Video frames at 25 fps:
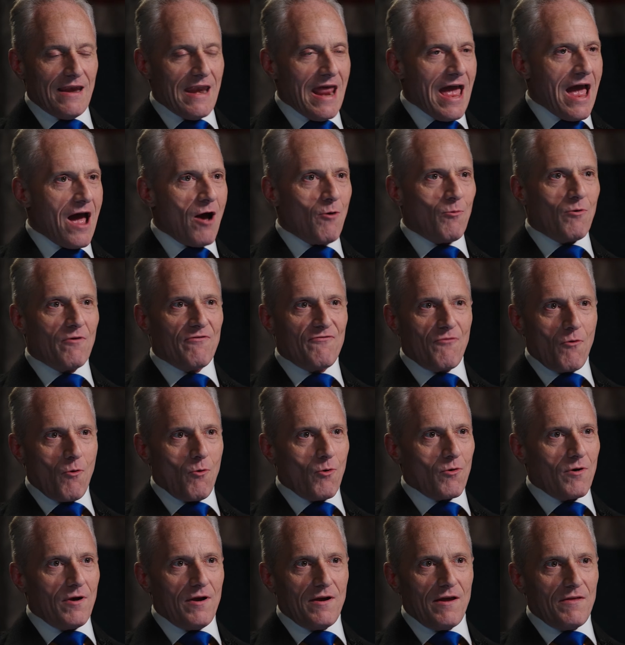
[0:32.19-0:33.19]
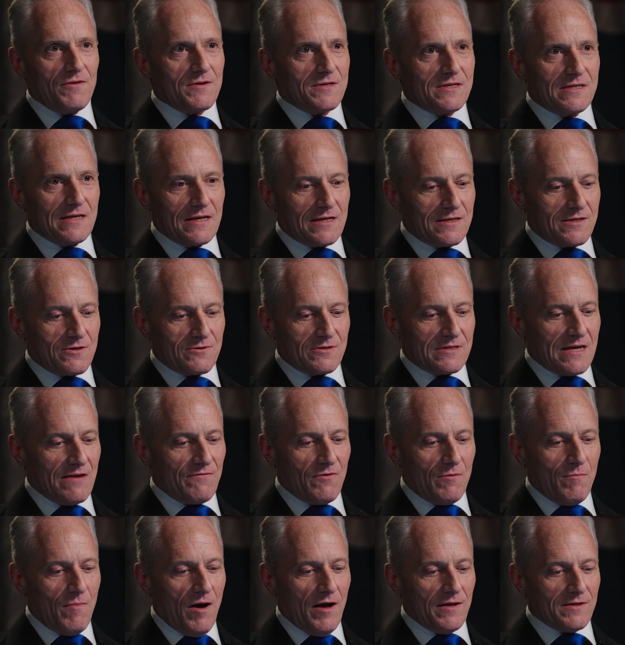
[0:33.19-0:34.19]
Now we're forward another 6 or
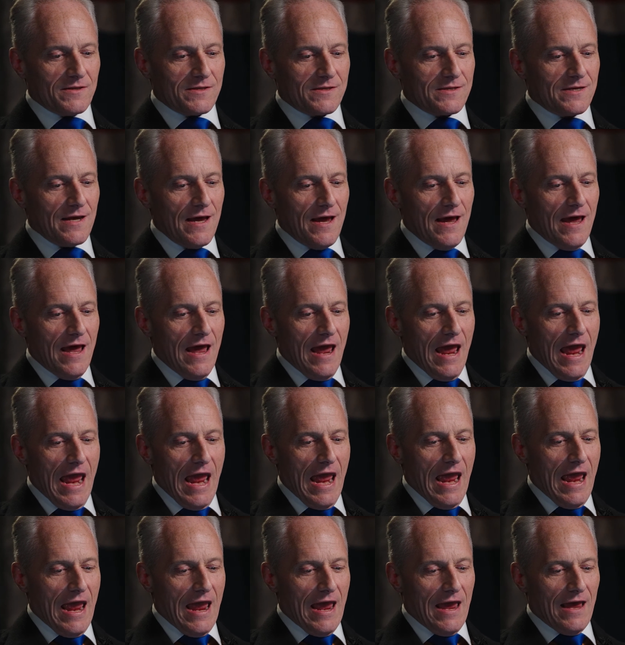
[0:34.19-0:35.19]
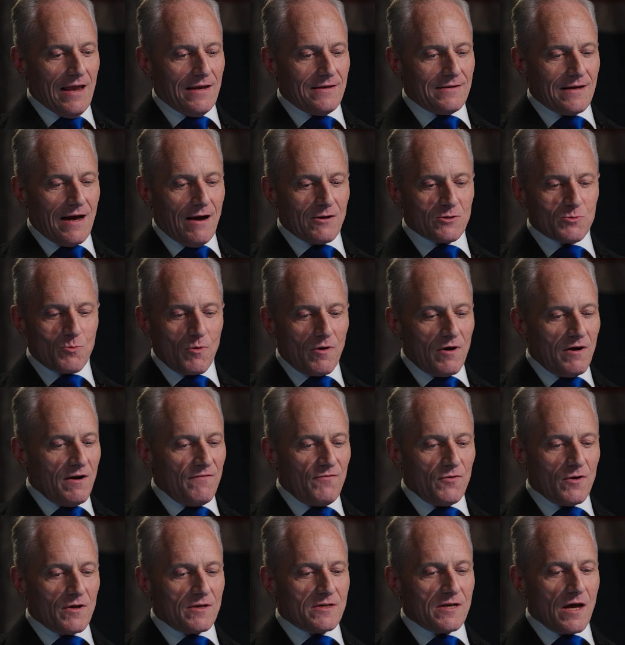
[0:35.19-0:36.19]
7 months. And I was wondering
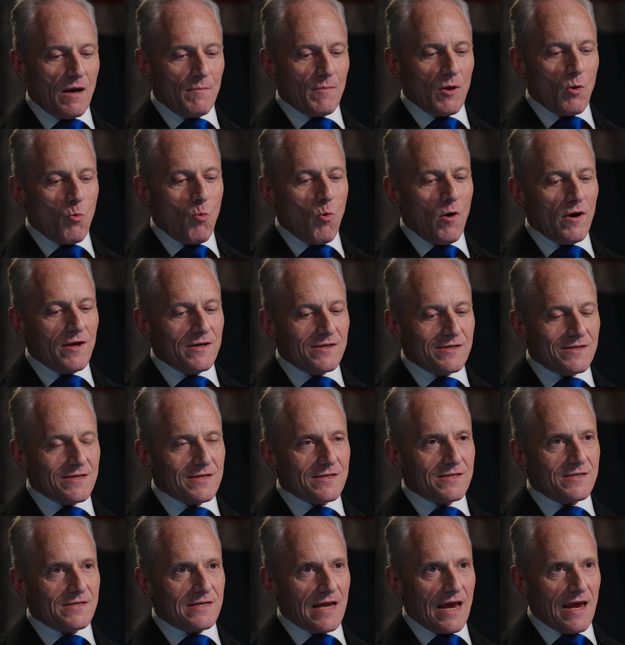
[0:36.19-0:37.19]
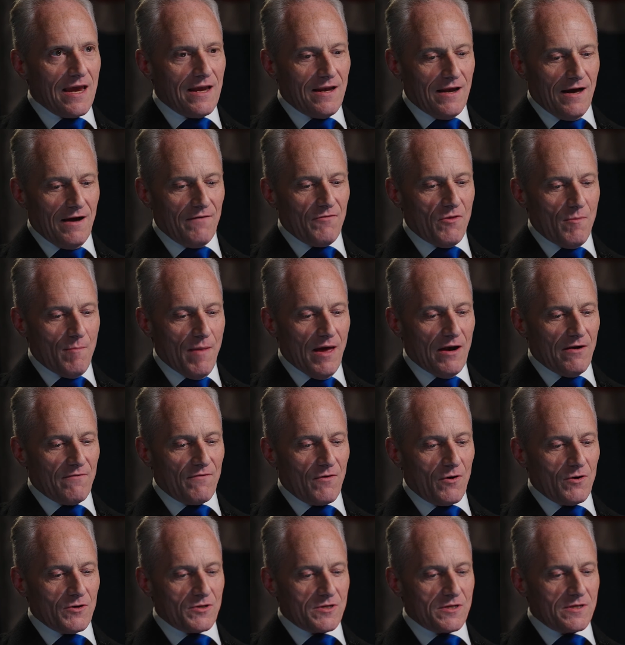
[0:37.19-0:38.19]
if you could tell me, what is the state of the
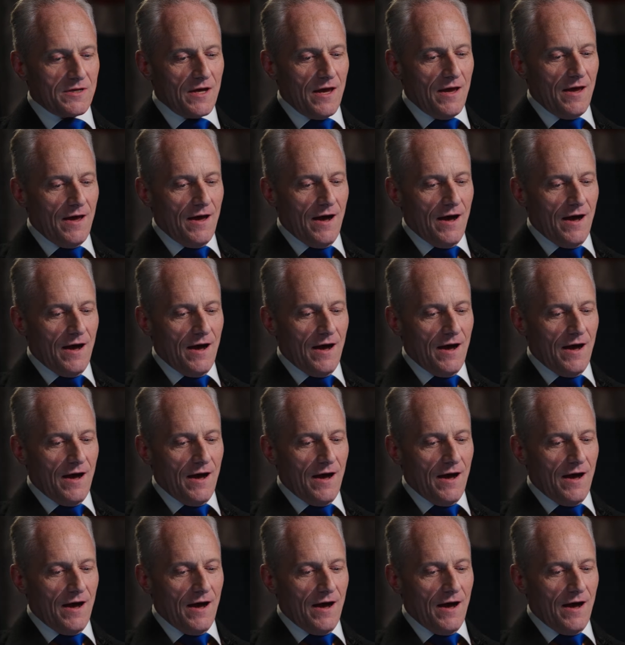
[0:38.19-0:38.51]
metaverse?